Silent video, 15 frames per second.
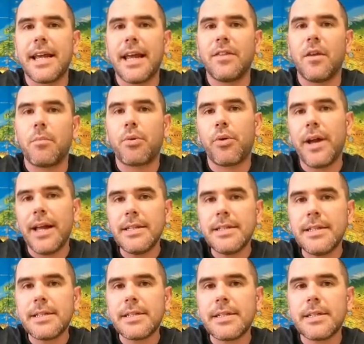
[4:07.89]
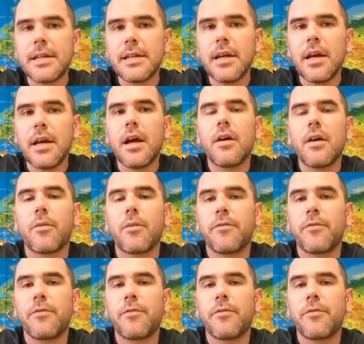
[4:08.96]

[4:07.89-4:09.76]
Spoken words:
in The Prince from